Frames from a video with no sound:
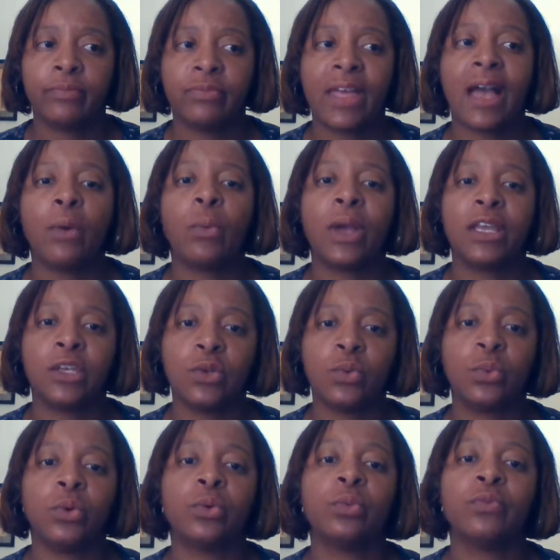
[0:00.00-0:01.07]
That way you
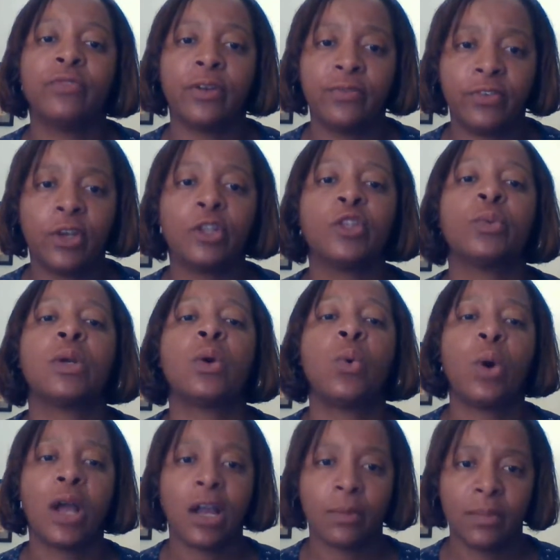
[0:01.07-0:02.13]
will fulfill the
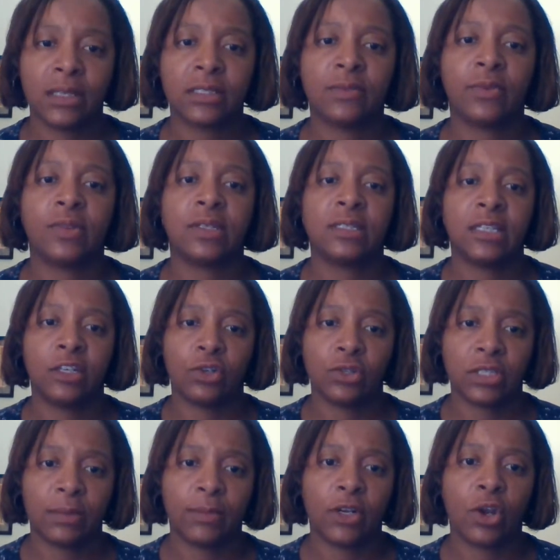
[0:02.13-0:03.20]
requirements for the senior
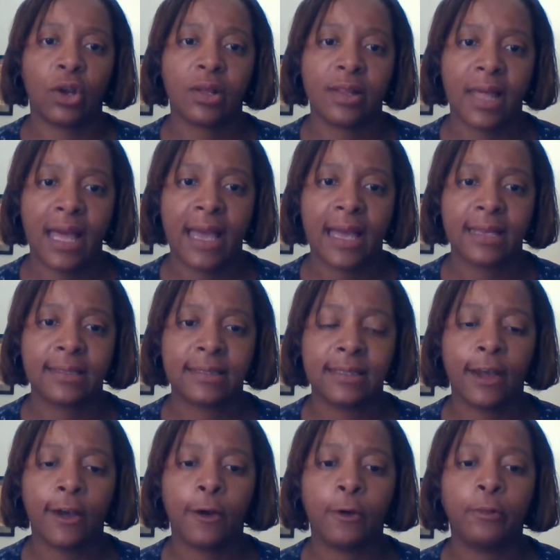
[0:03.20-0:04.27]
seminar class.
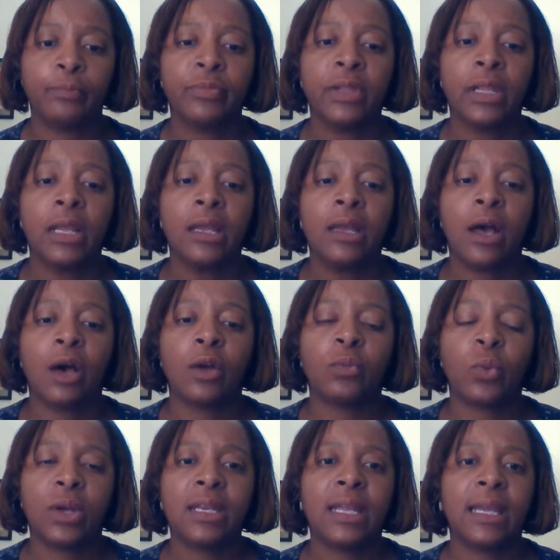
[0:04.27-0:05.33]
So on
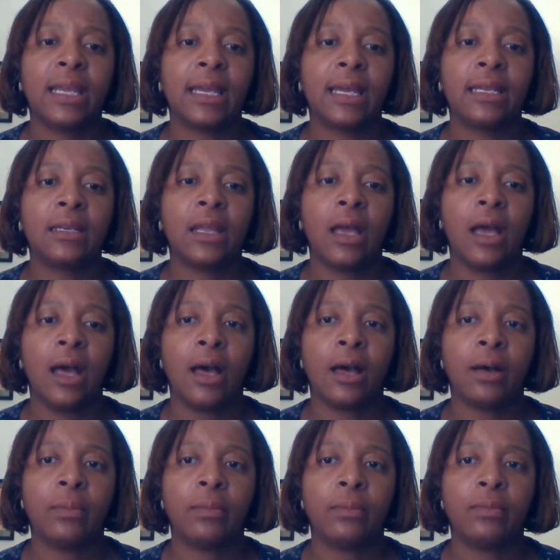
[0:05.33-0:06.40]
one hand,
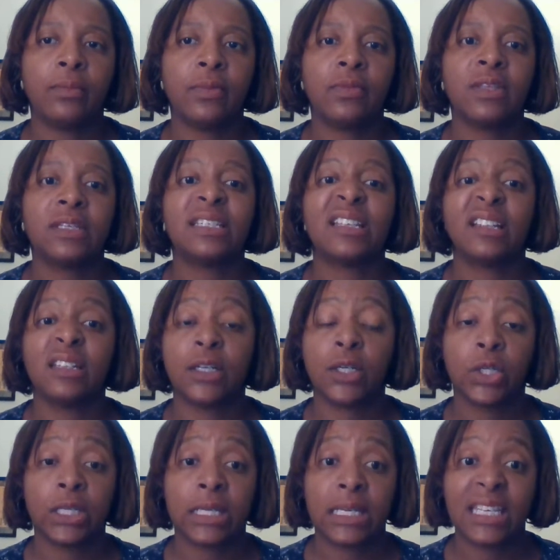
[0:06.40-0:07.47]
this is a
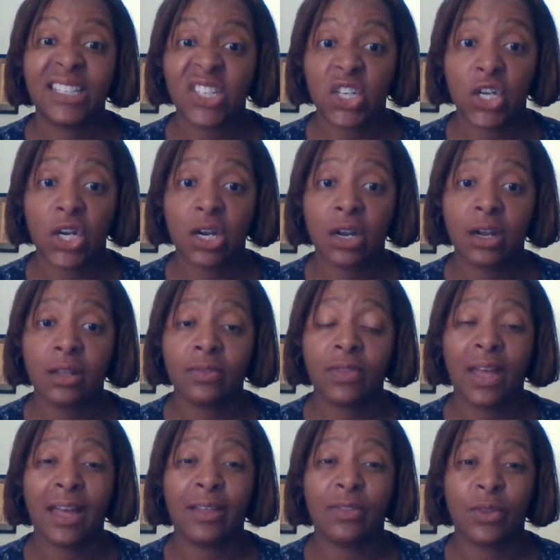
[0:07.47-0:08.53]
little easier
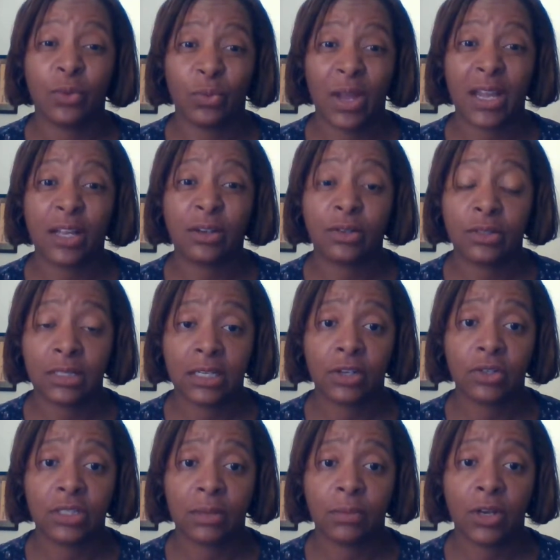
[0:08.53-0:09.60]
than the regular
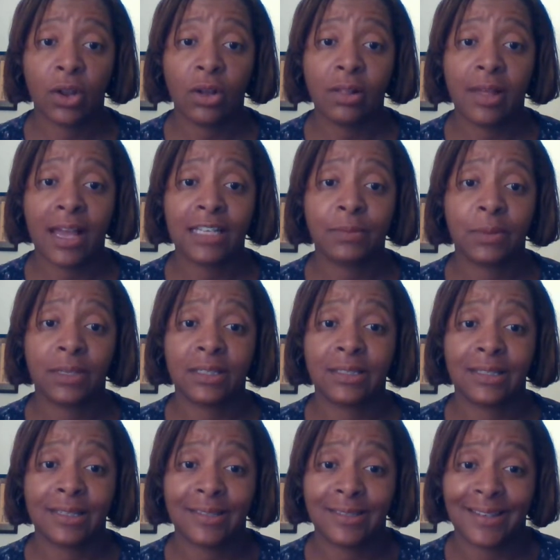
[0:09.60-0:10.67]
senior seminar class because
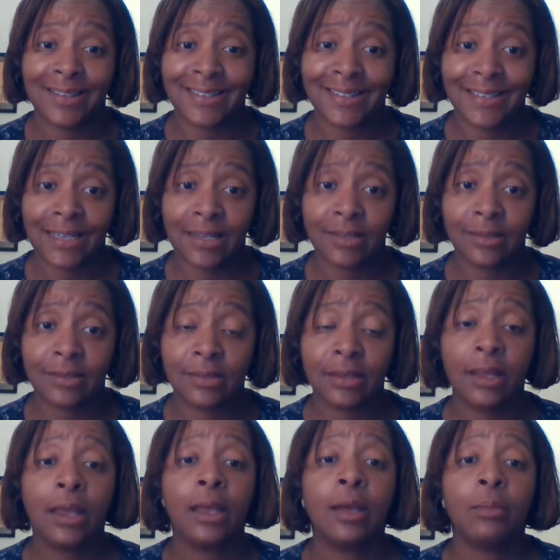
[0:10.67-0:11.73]
it is condensed,
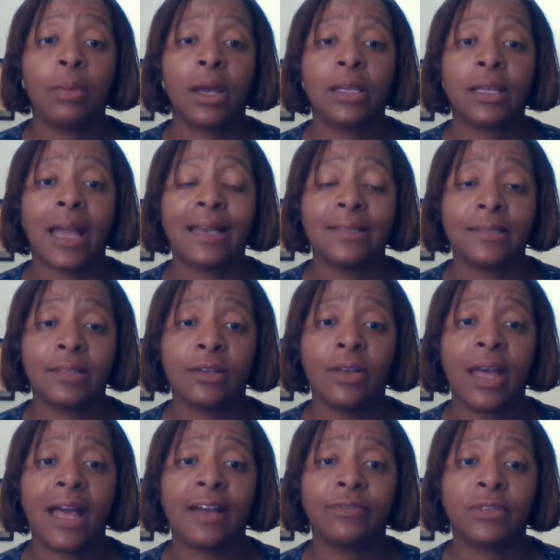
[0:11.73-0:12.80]
but I still
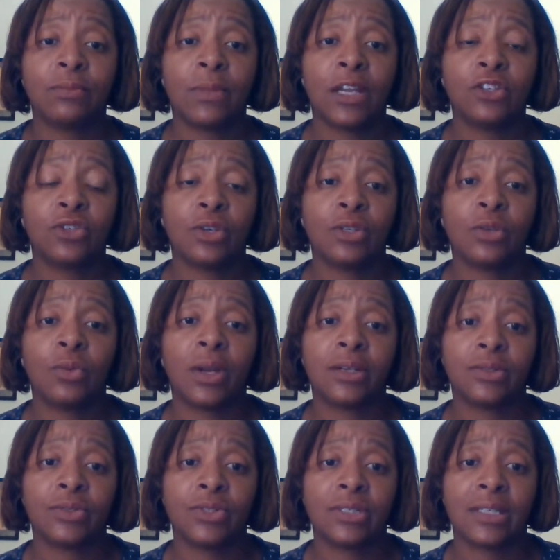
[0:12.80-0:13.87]
have to make sure you
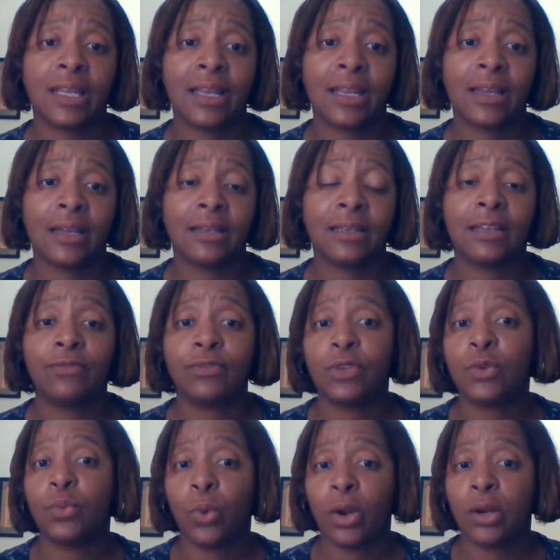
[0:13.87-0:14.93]
understand, if
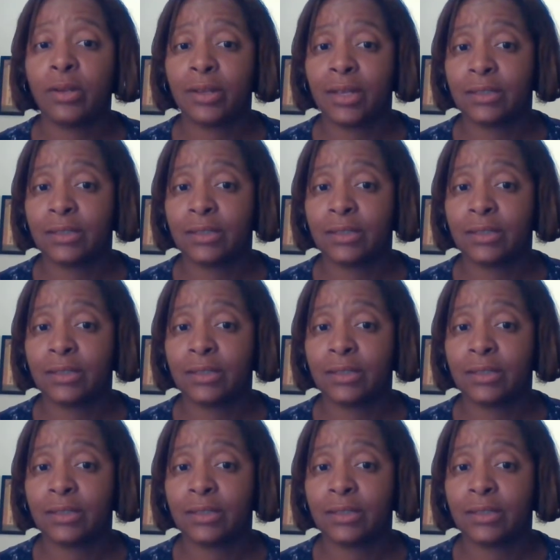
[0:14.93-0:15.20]
you were to